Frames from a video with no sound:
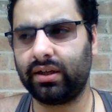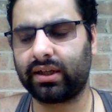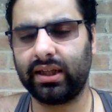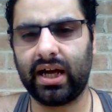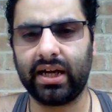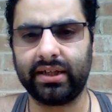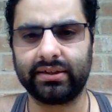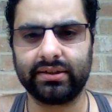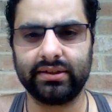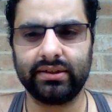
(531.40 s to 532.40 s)

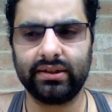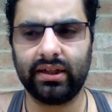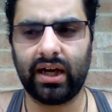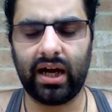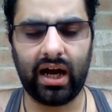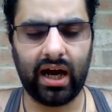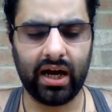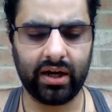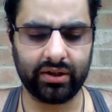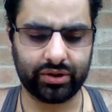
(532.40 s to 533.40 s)
client,
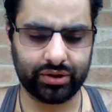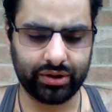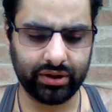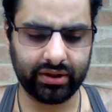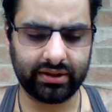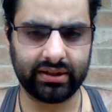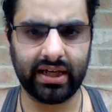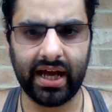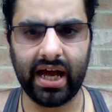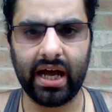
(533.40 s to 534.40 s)
I should
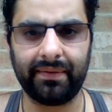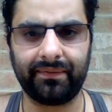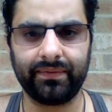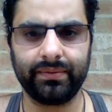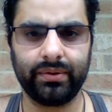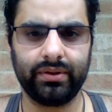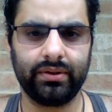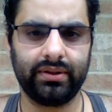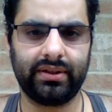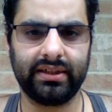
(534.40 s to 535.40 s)
have
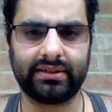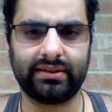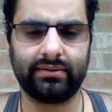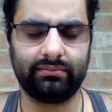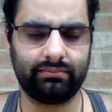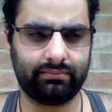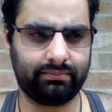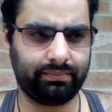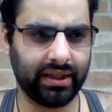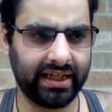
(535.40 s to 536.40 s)
this
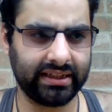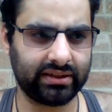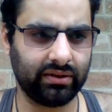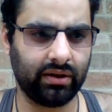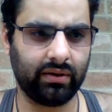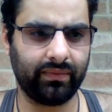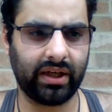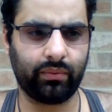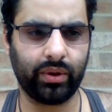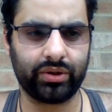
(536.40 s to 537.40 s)
place of
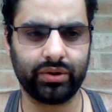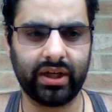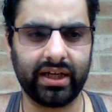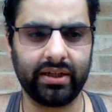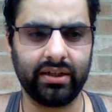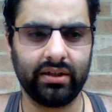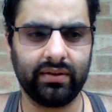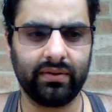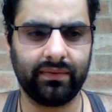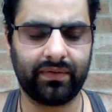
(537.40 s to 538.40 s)
like, where should I,
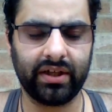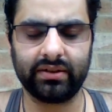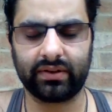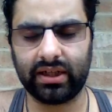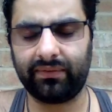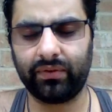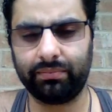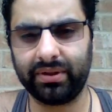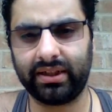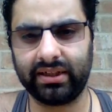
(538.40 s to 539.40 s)
if there, God
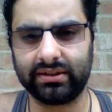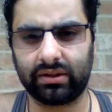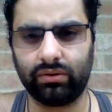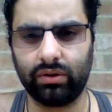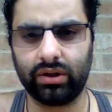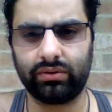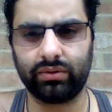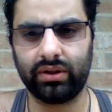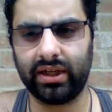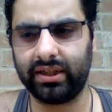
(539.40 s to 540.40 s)
forbid, there is a court
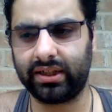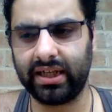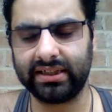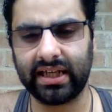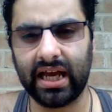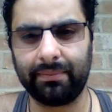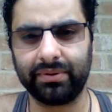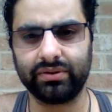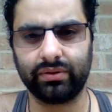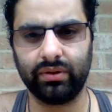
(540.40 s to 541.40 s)
or any case
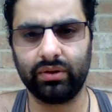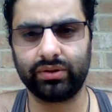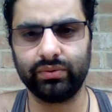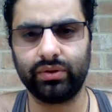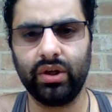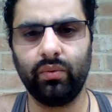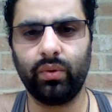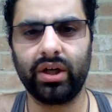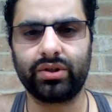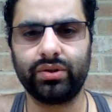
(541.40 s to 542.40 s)
happens or lawsuit,
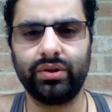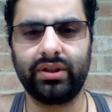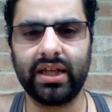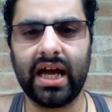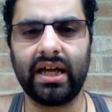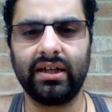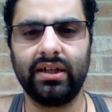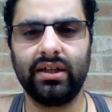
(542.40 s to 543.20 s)
where should that